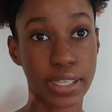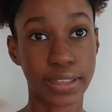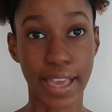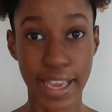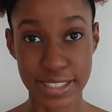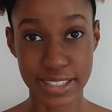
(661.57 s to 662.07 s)

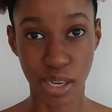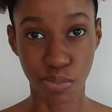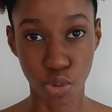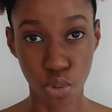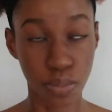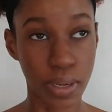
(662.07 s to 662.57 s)
in the
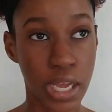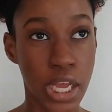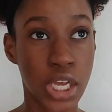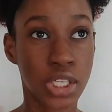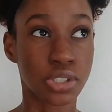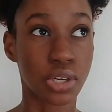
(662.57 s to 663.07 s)
exam room,
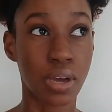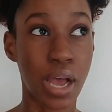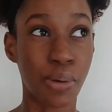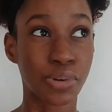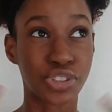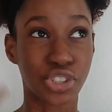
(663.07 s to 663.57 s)
so
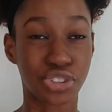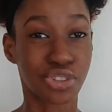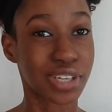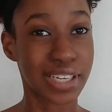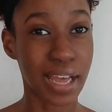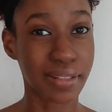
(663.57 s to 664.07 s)
I was just
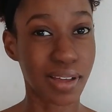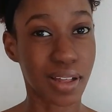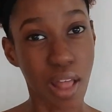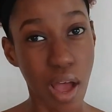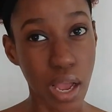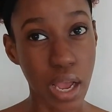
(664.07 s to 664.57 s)
looking at the
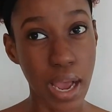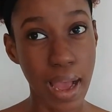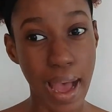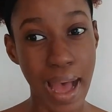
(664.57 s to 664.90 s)
clock